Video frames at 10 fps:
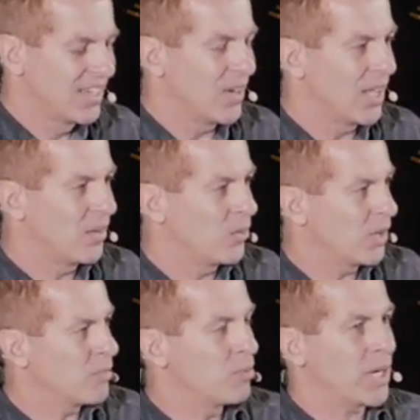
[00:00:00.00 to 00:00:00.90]
Well, we're
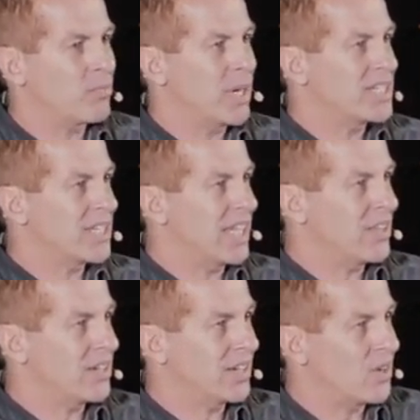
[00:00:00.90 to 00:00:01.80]
going to break bread
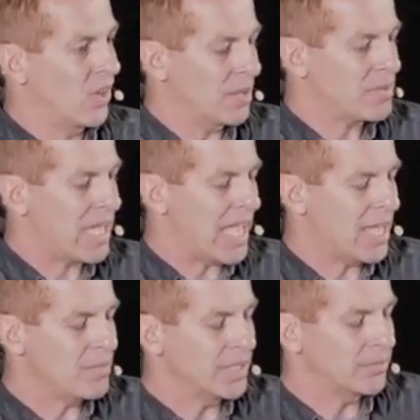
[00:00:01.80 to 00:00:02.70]
together and call up
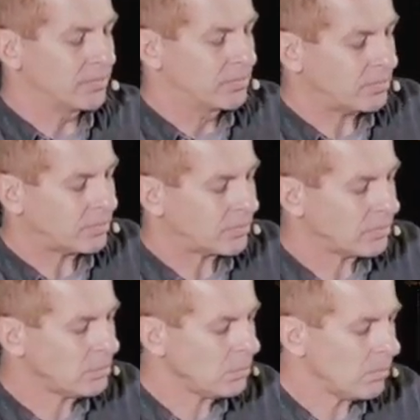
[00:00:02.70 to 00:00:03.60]
Cam and
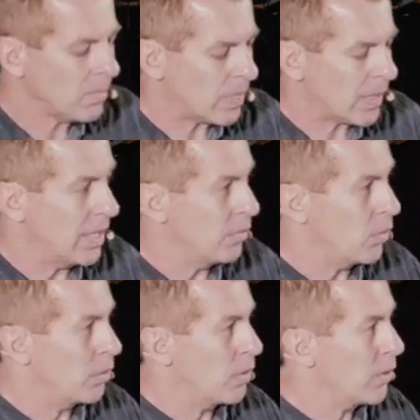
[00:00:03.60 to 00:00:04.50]
and
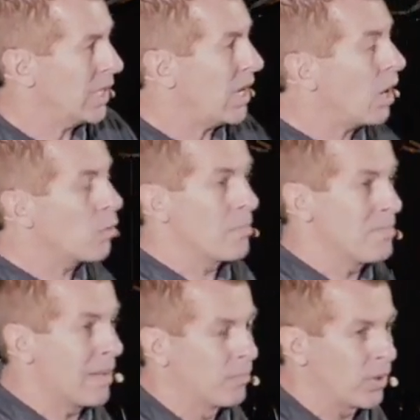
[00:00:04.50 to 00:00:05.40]
where we really are
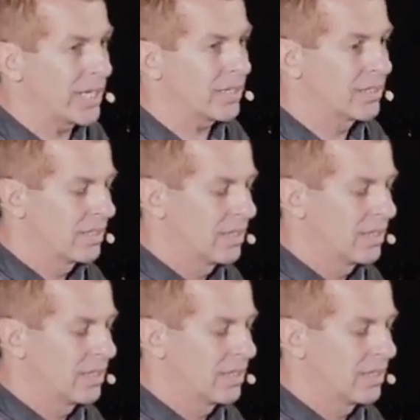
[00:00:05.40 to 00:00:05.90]
remembering